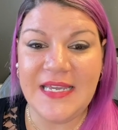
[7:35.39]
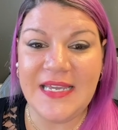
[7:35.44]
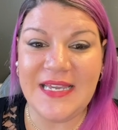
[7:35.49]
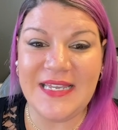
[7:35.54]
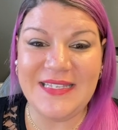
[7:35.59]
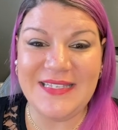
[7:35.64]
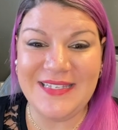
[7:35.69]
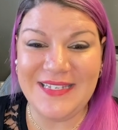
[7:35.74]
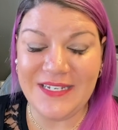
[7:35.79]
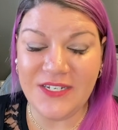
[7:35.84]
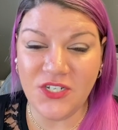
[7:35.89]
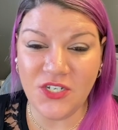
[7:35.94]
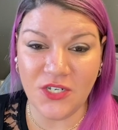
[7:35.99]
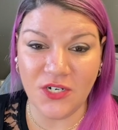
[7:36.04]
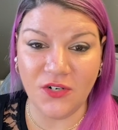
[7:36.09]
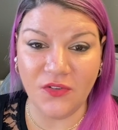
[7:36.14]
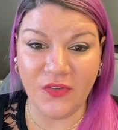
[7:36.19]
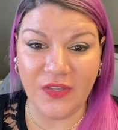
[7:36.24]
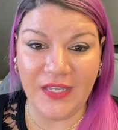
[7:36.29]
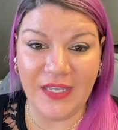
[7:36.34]

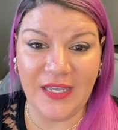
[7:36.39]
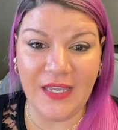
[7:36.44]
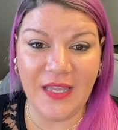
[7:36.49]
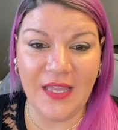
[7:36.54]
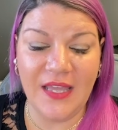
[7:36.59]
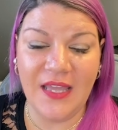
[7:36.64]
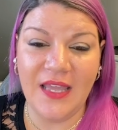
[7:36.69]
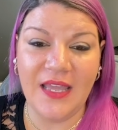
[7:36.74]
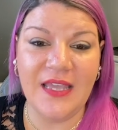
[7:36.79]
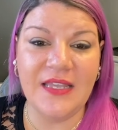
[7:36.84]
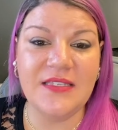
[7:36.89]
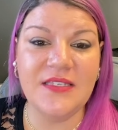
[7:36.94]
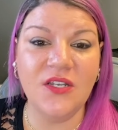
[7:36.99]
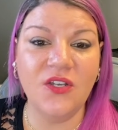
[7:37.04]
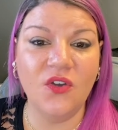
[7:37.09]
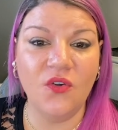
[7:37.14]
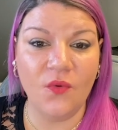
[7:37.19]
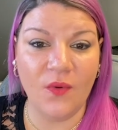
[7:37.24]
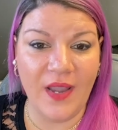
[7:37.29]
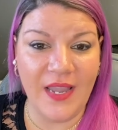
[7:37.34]
Additionally, it's a
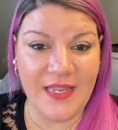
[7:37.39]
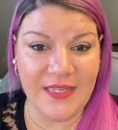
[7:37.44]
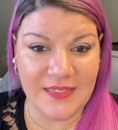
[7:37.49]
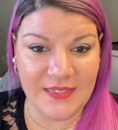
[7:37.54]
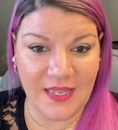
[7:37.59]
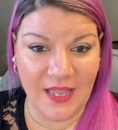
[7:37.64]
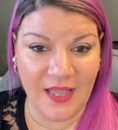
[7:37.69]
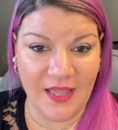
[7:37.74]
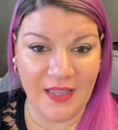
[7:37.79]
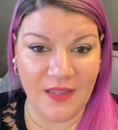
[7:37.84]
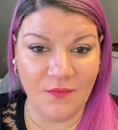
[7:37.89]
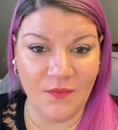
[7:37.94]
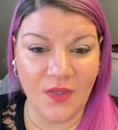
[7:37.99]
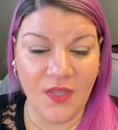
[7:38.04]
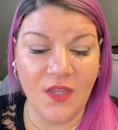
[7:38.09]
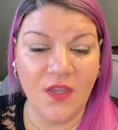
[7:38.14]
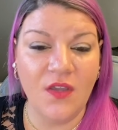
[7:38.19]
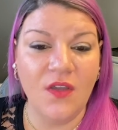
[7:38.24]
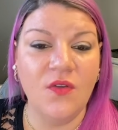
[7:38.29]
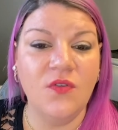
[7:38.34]
great time
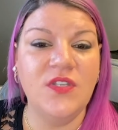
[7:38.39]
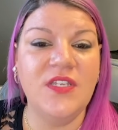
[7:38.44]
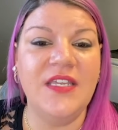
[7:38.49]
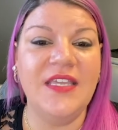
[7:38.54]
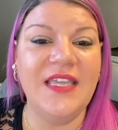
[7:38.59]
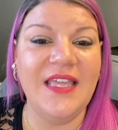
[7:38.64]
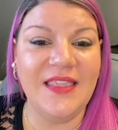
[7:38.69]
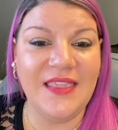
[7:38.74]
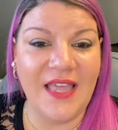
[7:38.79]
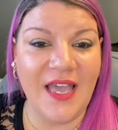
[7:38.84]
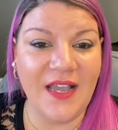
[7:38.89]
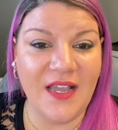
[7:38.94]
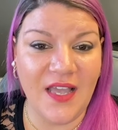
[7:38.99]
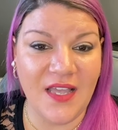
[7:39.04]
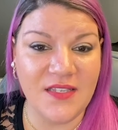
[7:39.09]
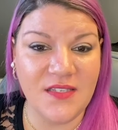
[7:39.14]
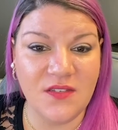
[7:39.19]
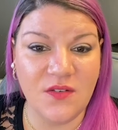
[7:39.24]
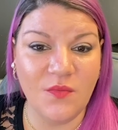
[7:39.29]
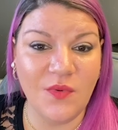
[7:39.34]
to get that
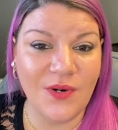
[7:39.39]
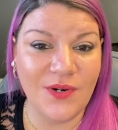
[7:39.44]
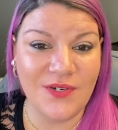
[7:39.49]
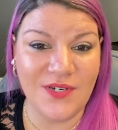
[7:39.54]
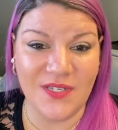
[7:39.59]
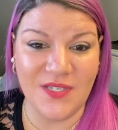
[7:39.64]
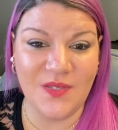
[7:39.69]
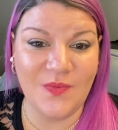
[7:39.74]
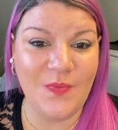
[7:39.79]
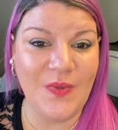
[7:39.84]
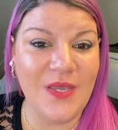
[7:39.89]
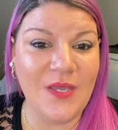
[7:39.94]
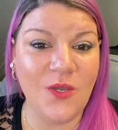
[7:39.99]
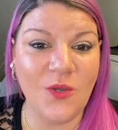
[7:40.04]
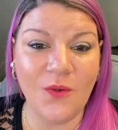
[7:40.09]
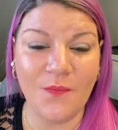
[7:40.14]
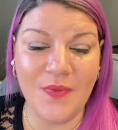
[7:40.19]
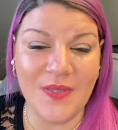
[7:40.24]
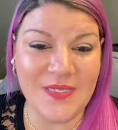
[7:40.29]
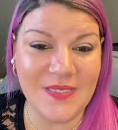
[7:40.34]
customer to speak
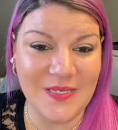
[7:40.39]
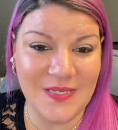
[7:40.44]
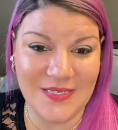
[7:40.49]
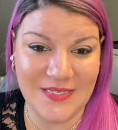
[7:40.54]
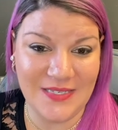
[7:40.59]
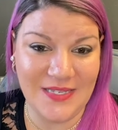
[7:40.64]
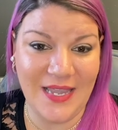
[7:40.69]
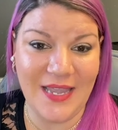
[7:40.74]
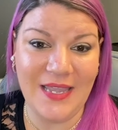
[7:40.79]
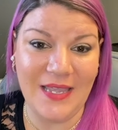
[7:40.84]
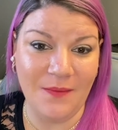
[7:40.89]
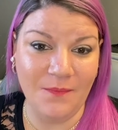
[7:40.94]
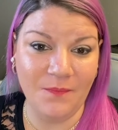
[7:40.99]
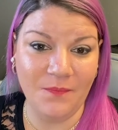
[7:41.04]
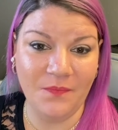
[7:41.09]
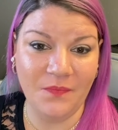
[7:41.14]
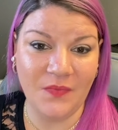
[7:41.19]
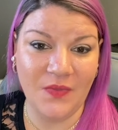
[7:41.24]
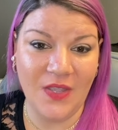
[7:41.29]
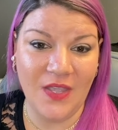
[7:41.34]
your business name.